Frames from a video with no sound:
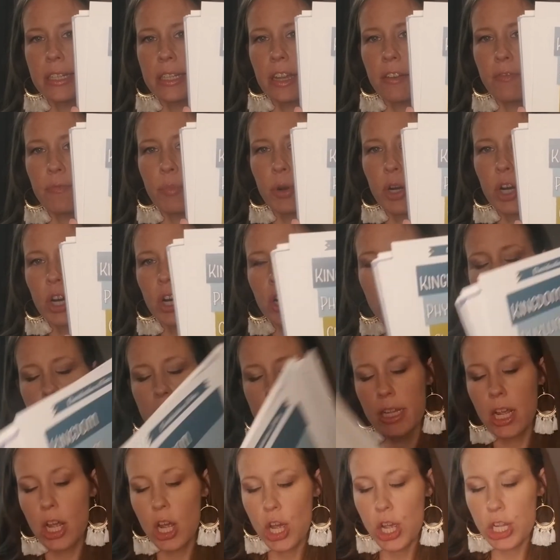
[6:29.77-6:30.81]
of
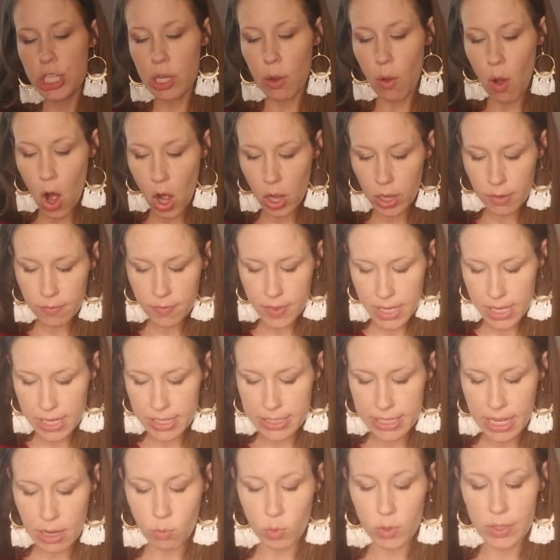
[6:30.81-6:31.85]
birds. So all of these,
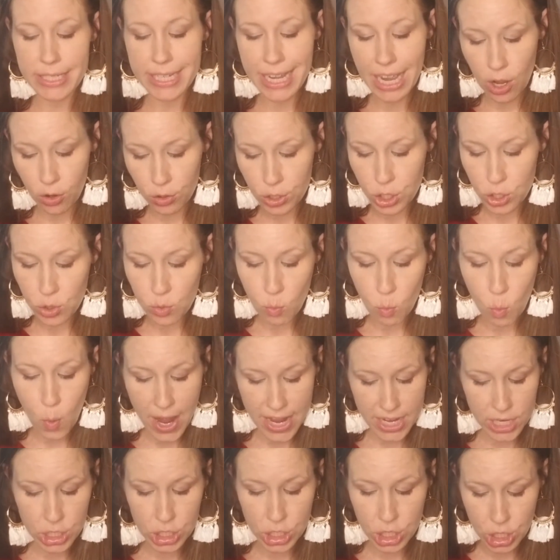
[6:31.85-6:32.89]
they will tell you
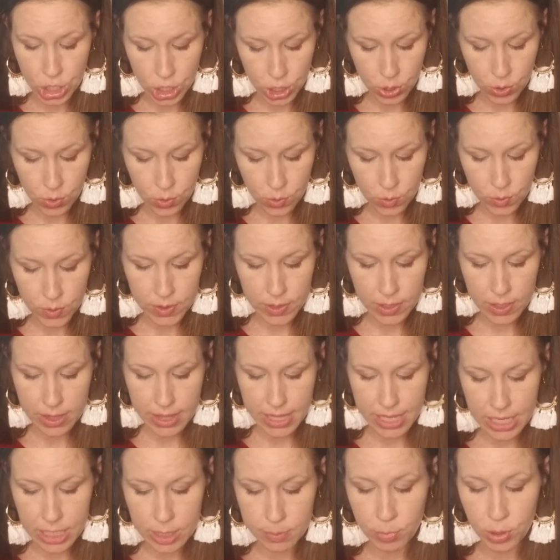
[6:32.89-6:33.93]
when to use
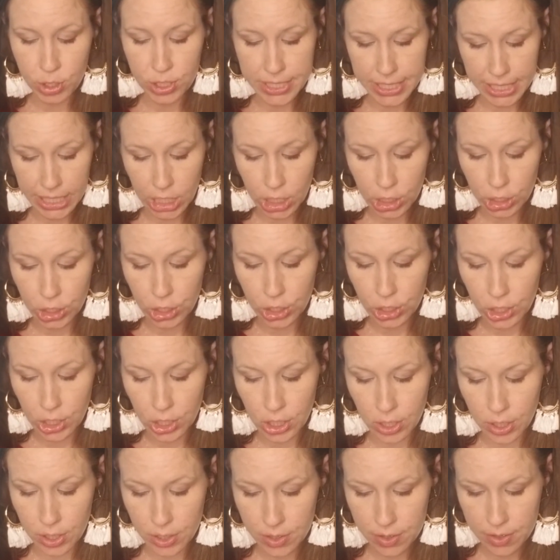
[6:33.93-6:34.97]
these
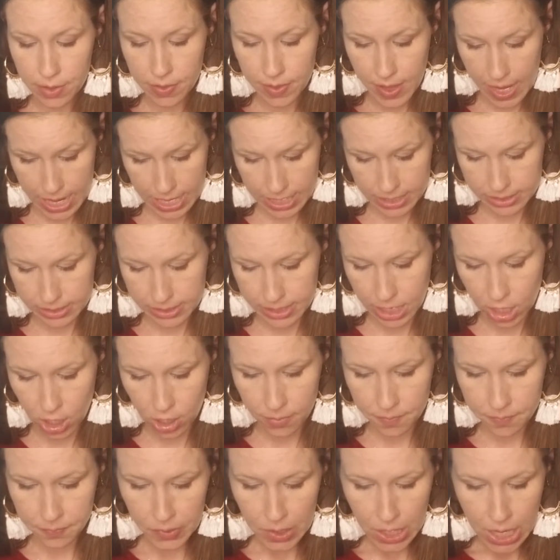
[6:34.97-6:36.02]
particular things here.
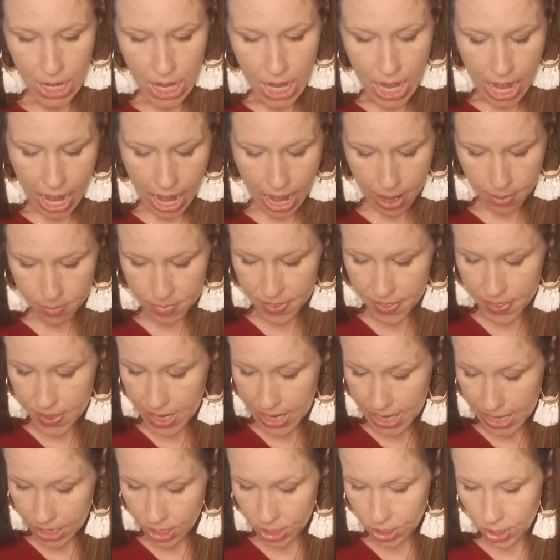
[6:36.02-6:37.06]

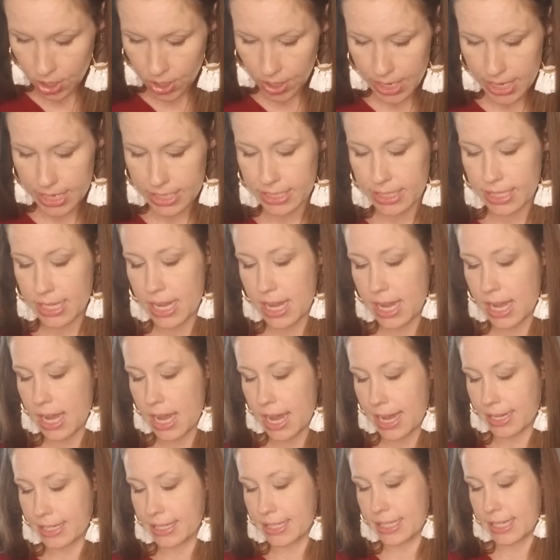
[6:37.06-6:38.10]
Here is the
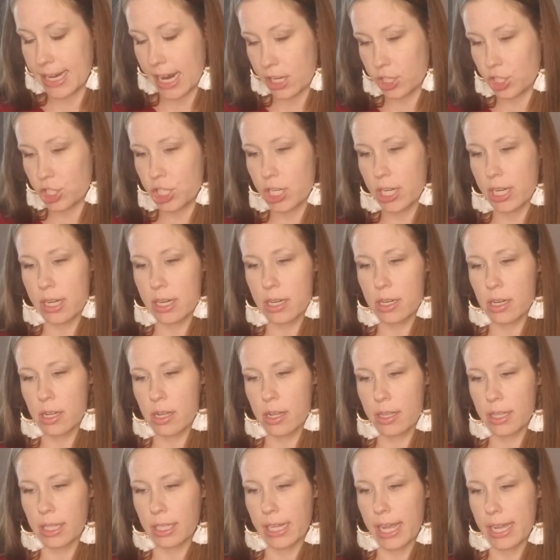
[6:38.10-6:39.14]
extension,
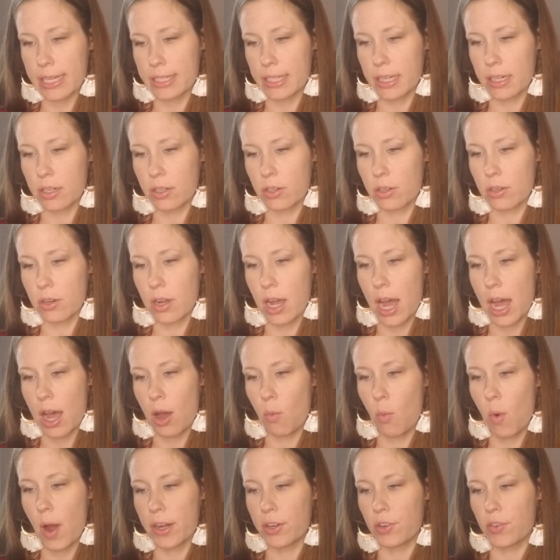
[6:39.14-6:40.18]
the lesson
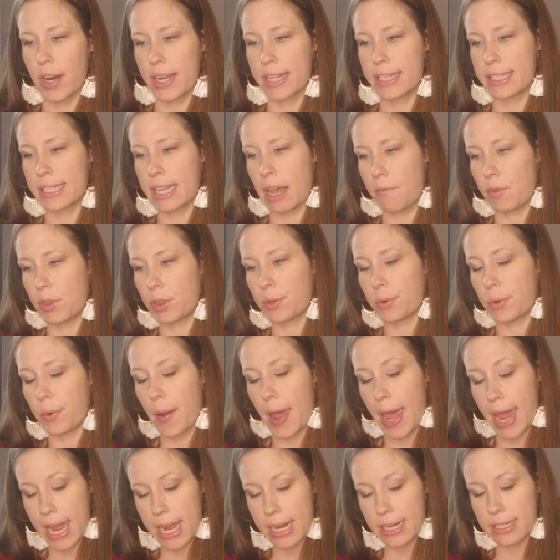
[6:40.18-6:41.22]
1 grade 7 through
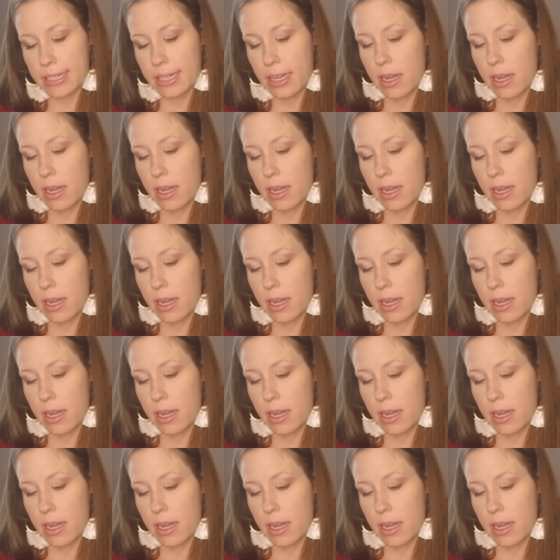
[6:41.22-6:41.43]
8